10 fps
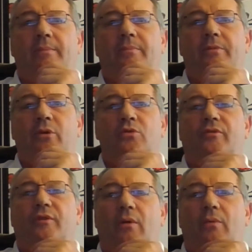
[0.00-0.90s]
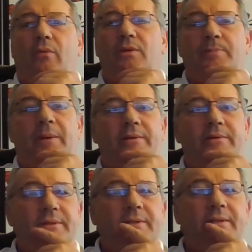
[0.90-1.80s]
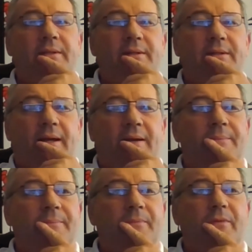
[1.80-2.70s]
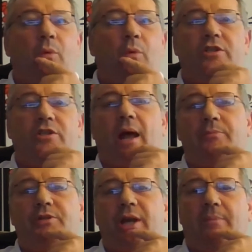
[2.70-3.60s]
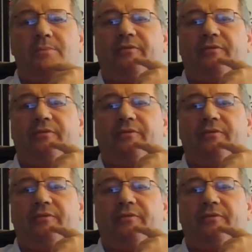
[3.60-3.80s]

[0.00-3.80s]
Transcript: Those have always been the one-stop shops,